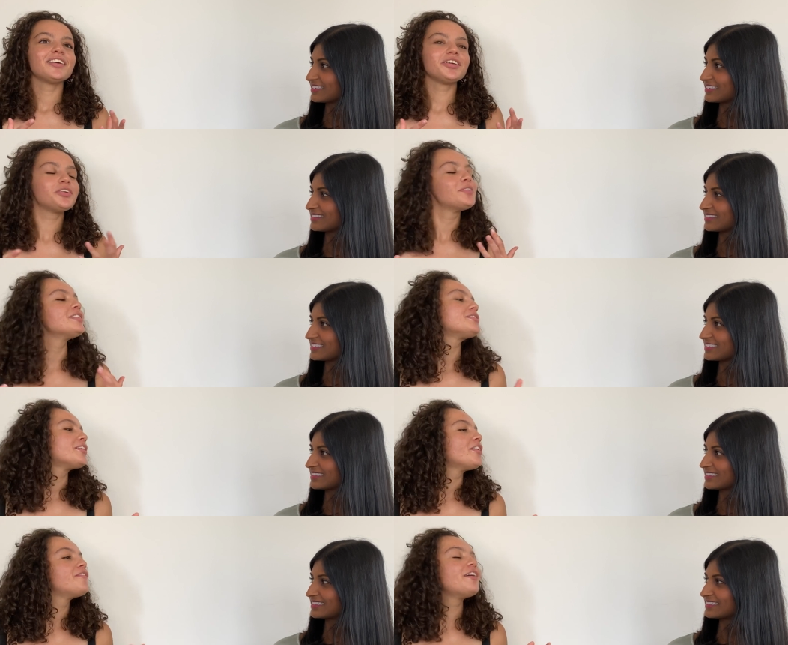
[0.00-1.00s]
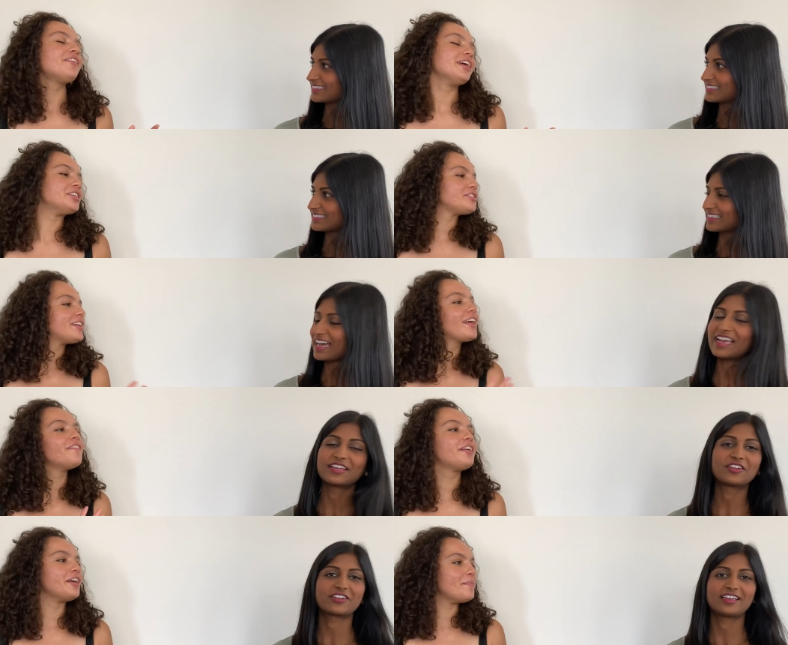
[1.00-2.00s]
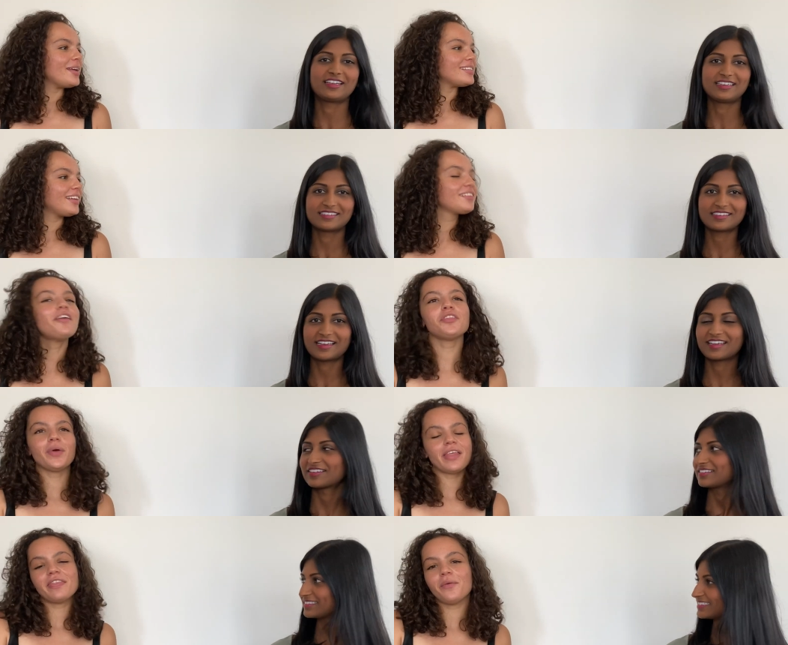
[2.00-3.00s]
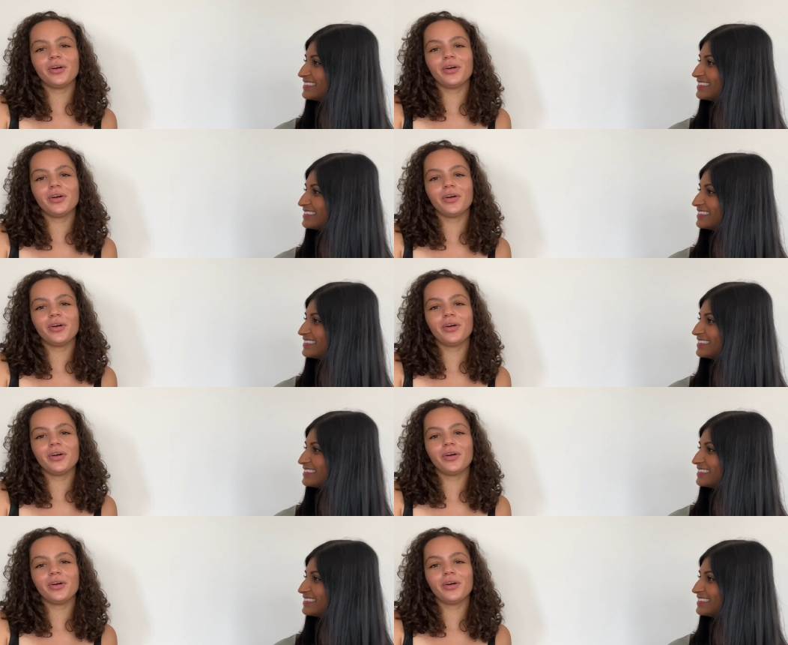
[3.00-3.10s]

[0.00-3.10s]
Speaker 1: uteruses are very interesting. I very agree. Love I the way that they